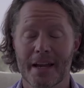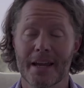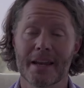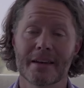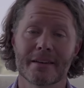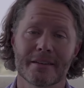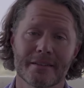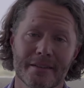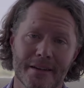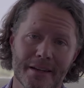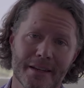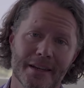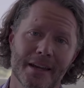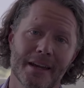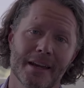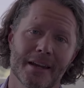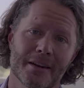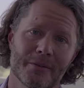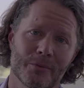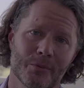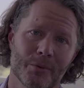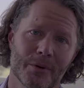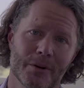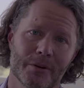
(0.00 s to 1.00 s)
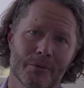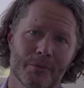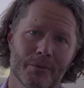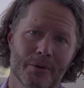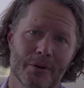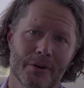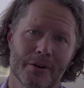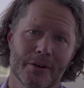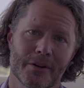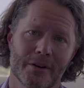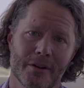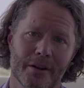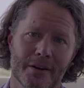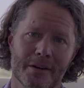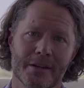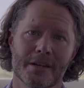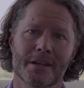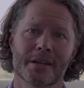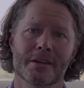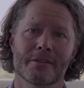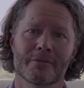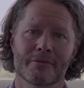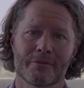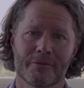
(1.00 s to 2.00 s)
And again, we're working on
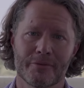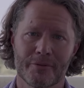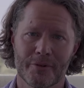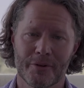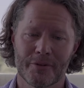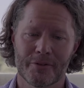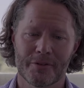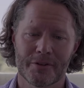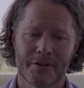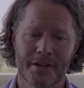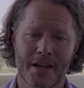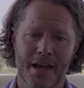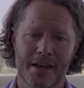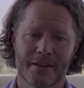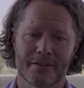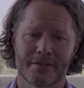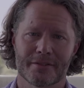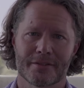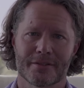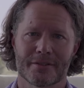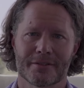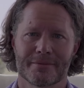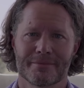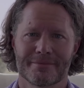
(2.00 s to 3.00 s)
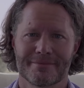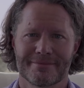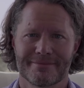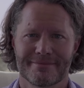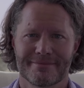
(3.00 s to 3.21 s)
even further tests.